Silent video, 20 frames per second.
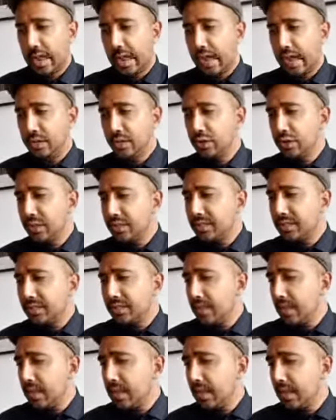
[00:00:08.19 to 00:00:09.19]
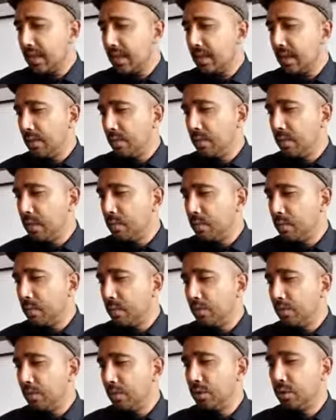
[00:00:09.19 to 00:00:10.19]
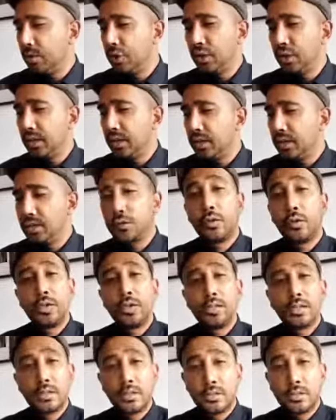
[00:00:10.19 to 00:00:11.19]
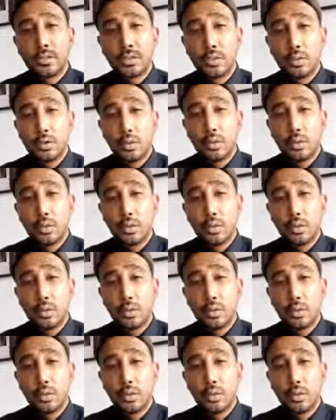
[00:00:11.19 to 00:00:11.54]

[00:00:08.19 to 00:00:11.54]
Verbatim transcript: and just state that their minimum commission is, for instance,